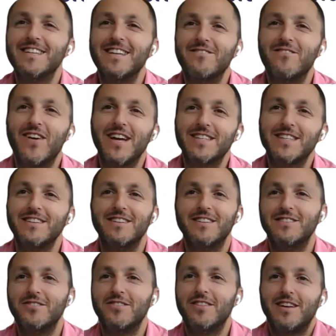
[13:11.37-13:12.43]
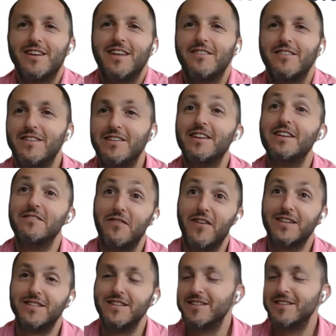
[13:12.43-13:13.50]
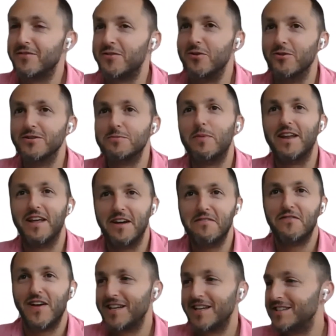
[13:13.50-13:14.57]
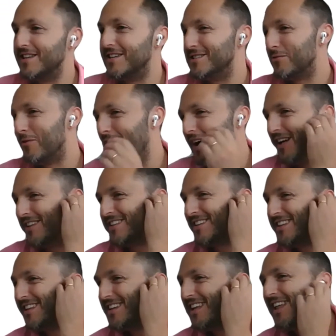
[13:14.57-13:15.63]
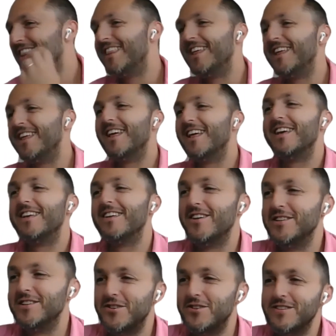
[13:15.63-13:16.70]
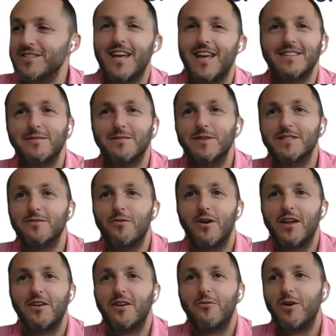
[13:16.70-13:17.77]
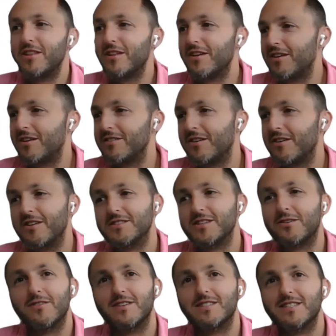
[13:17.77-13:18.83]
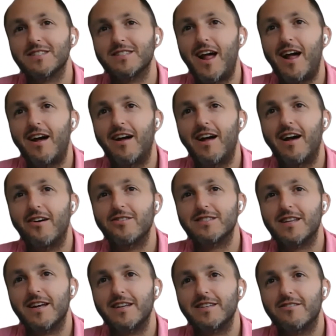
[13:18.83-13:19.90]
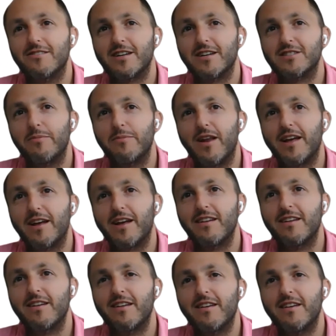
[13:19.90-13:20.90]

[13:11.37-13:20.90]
infected? Do you think infected, of course, but affected as well, the insurance customers? What are the consequences, and how is data actually playing